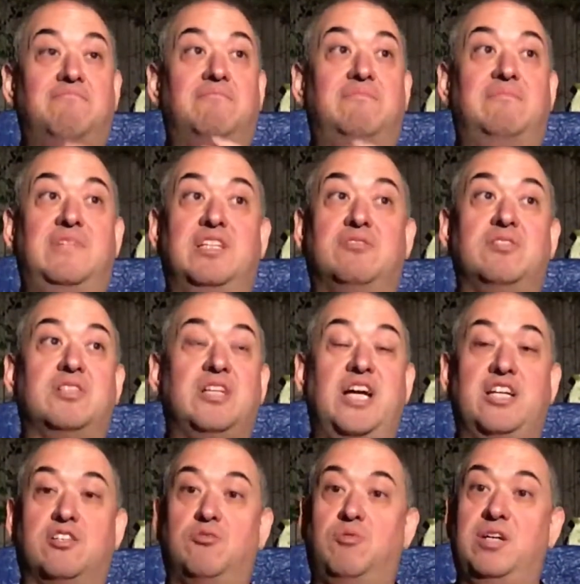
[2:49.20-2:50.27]
this was
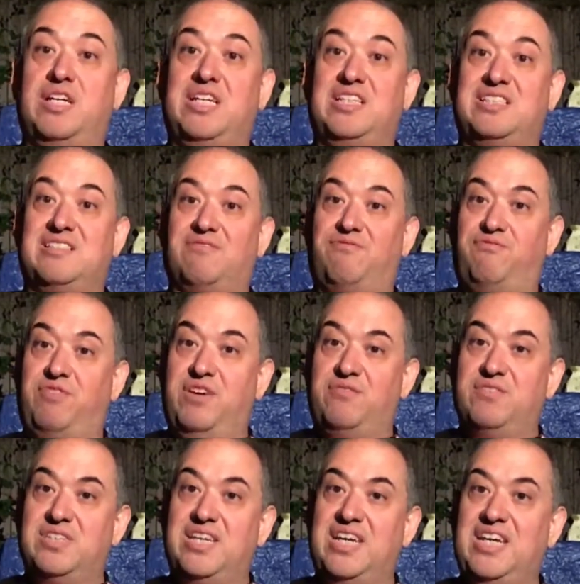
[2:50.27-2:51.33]
like
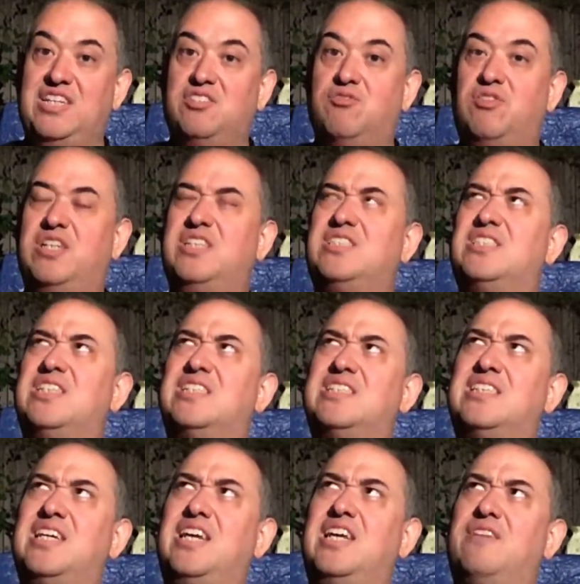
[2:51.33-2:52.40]
2015,
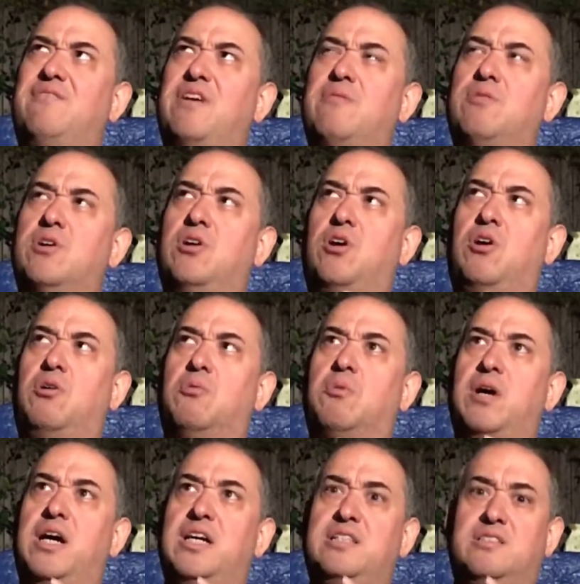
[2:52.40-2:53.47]
2016, if I recall
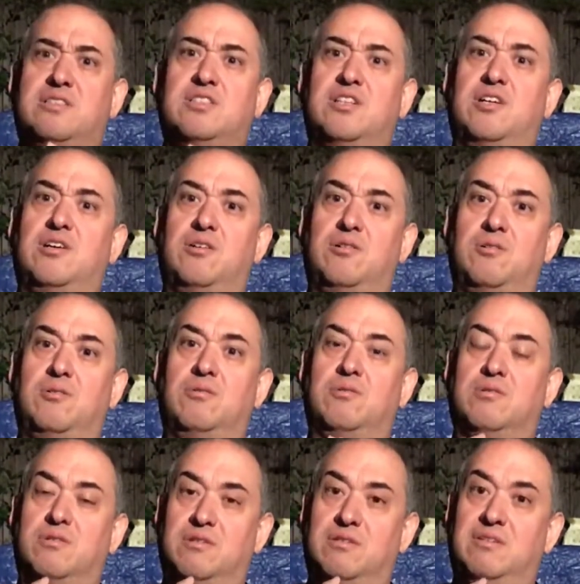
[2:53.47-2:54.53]
right. So,
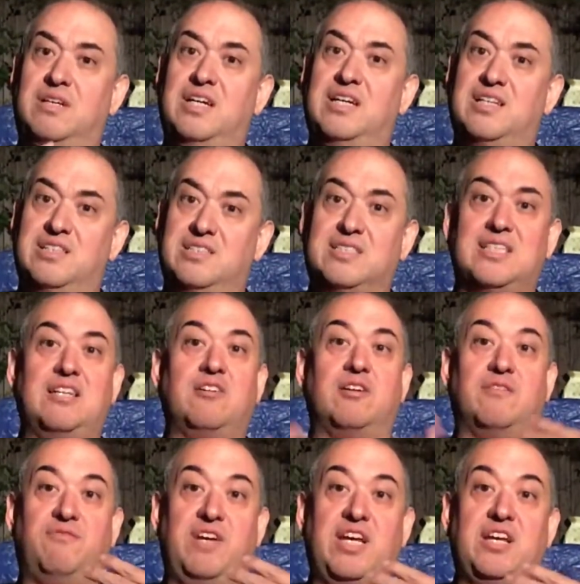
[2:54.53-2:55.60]
and considering
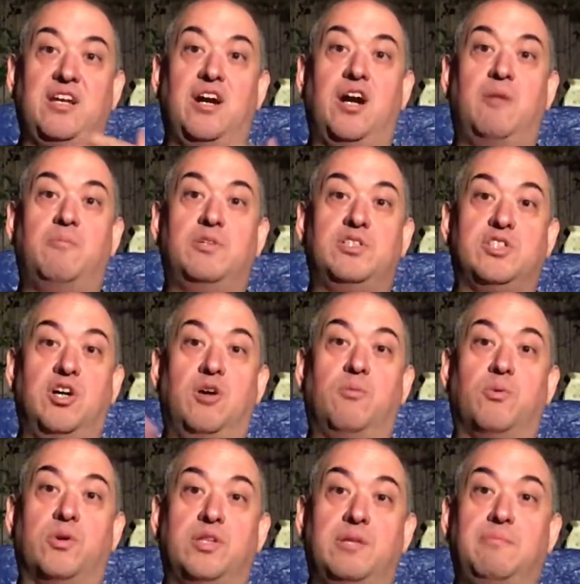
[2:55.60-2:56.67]
Vietnam was
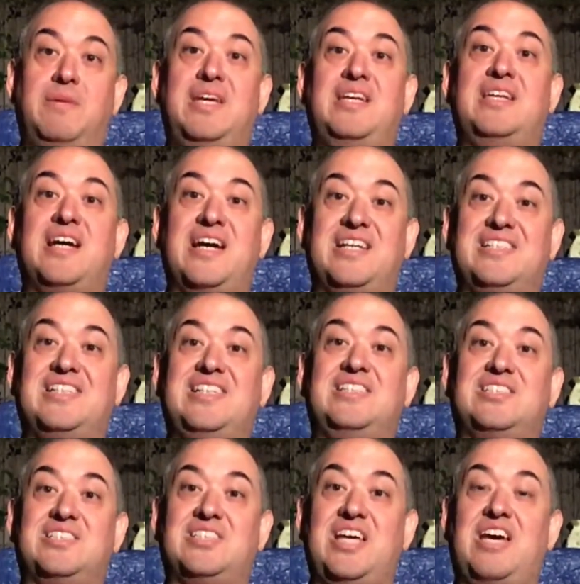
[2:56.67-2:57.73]
over in the
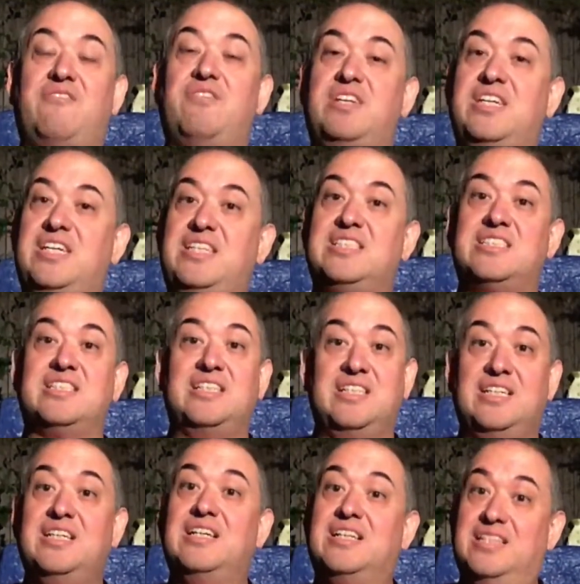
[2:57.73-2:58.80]
mid-1970s,
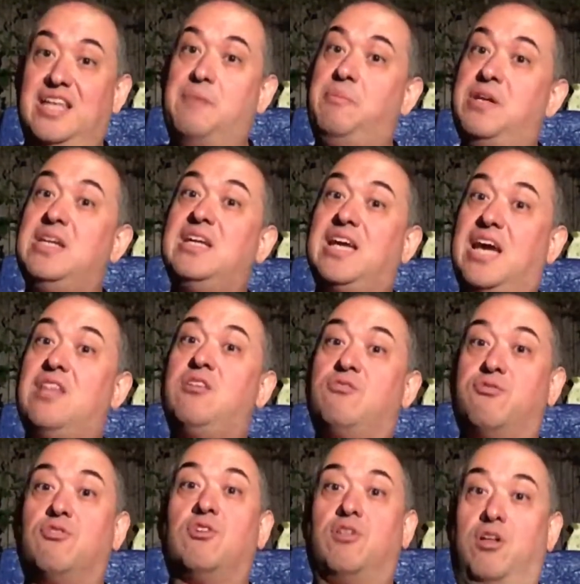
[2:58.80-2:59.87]
they've been together
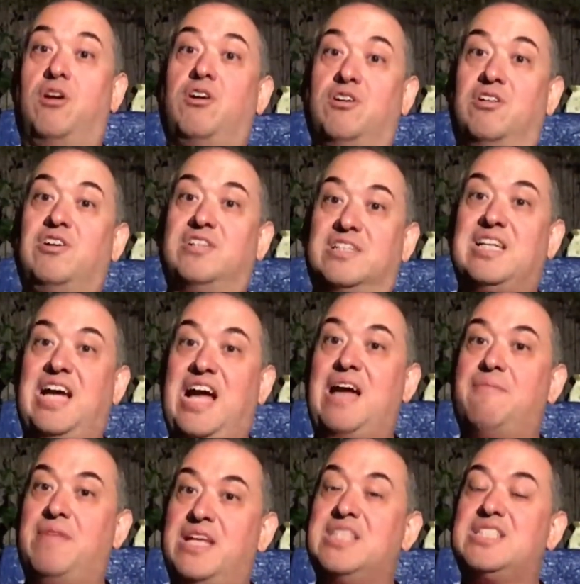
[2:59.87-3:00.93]
for a long, long
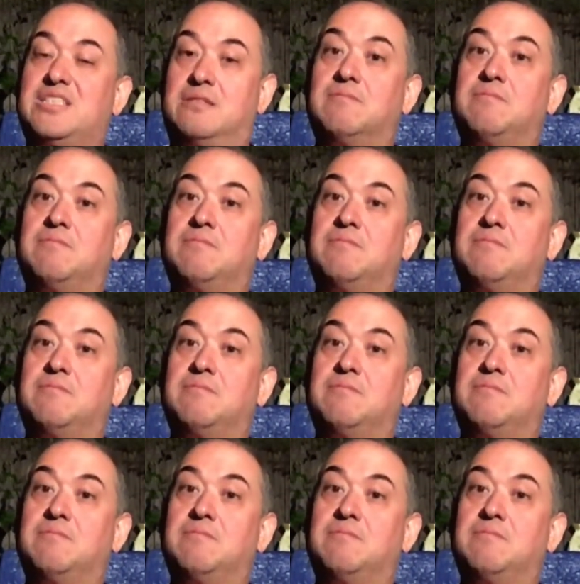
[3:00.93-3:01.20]
time. It's